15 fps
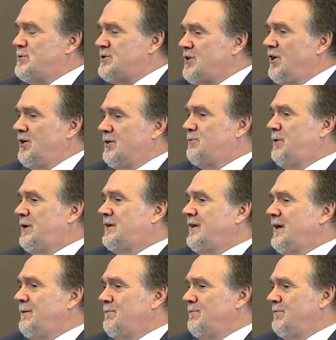is odd, but
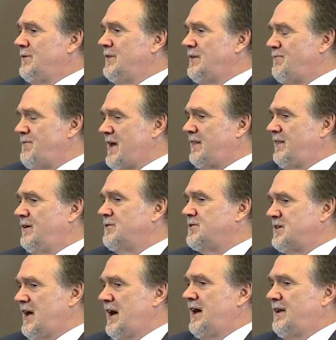the fact that
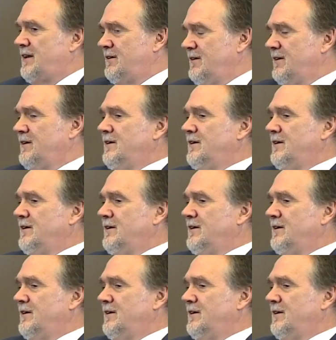it's guarded